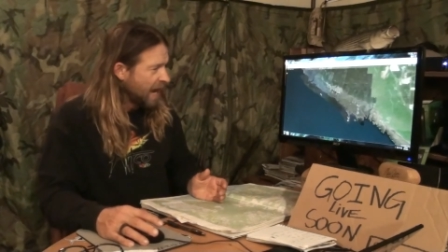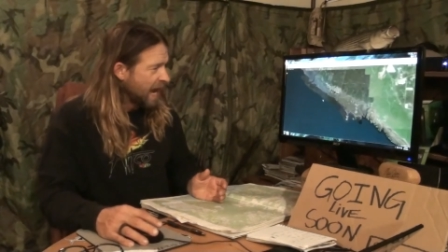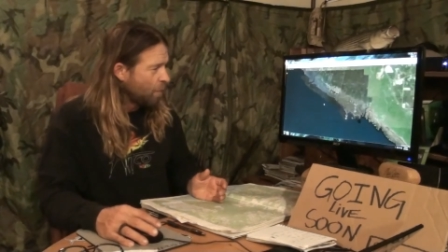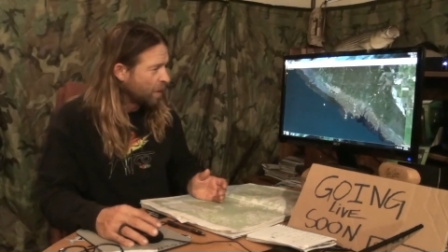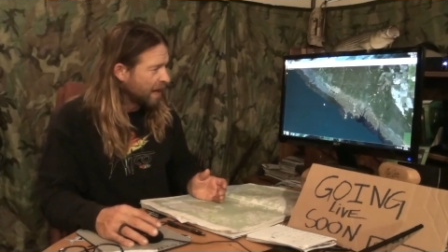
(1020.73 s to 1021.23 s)

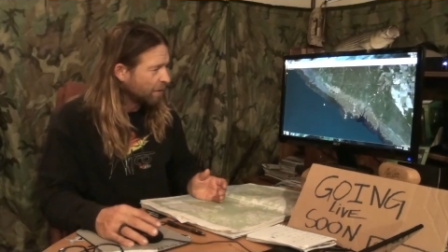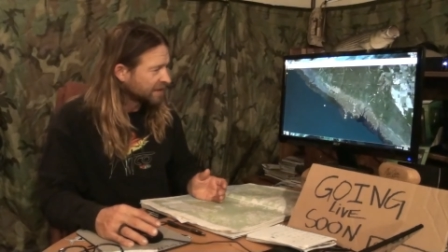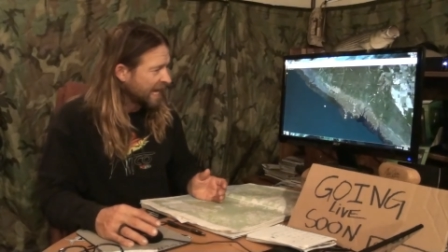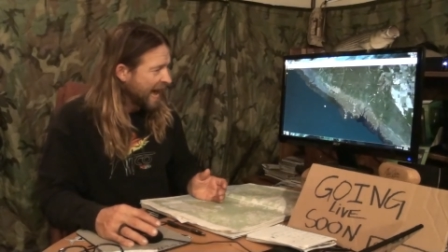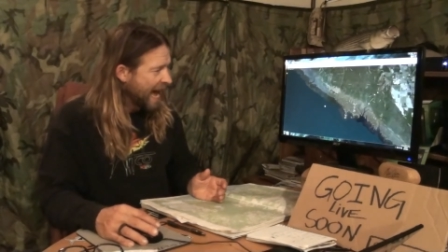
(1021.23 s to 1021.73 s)
And when I
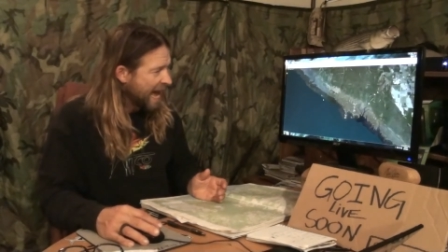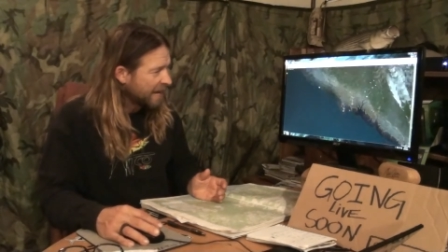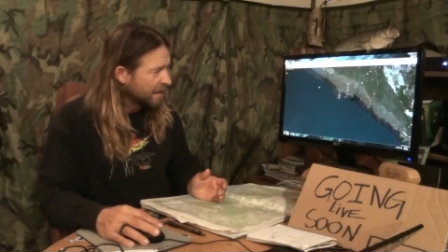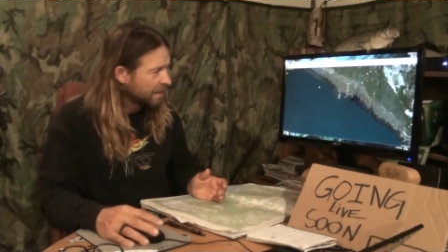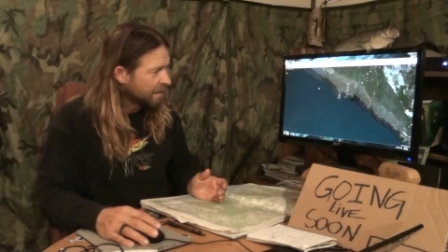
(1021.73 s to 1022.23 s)
was
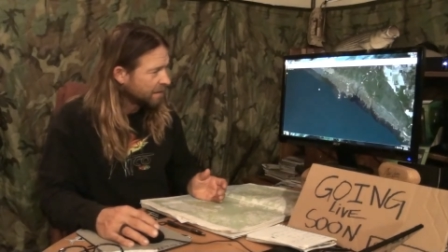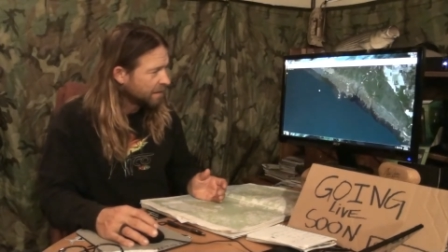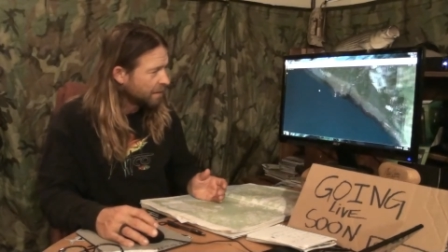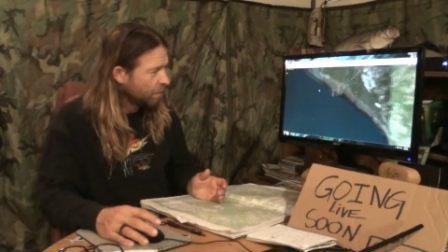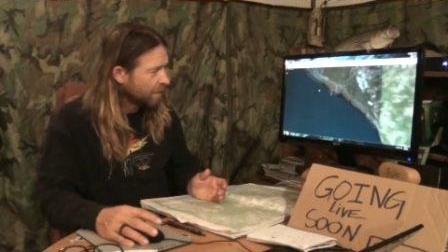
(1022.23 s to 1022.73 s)
at
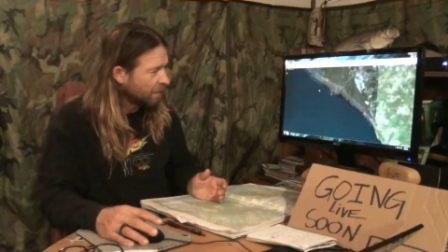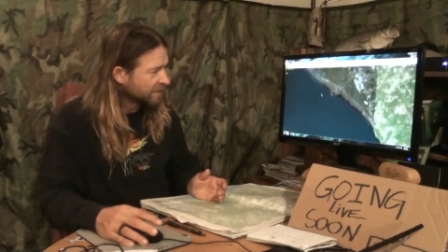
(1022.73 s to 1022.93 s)
oh,